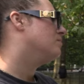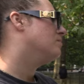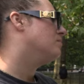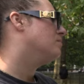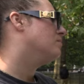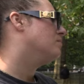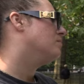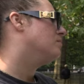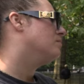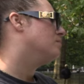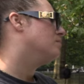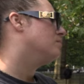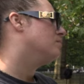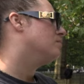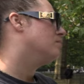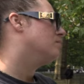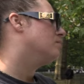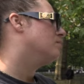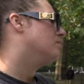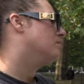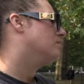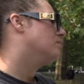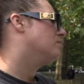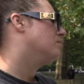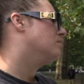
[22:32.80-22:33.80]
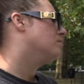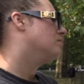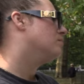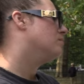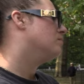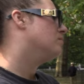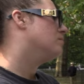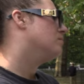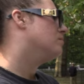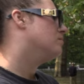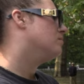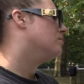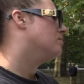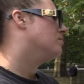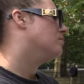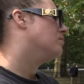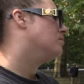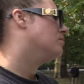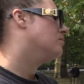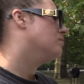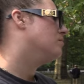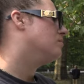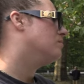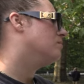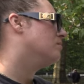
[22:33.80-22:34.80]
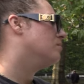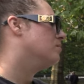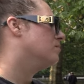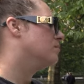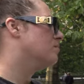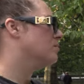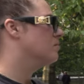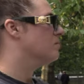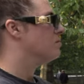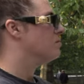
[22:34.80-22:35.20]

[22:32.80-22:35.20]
(not speaking)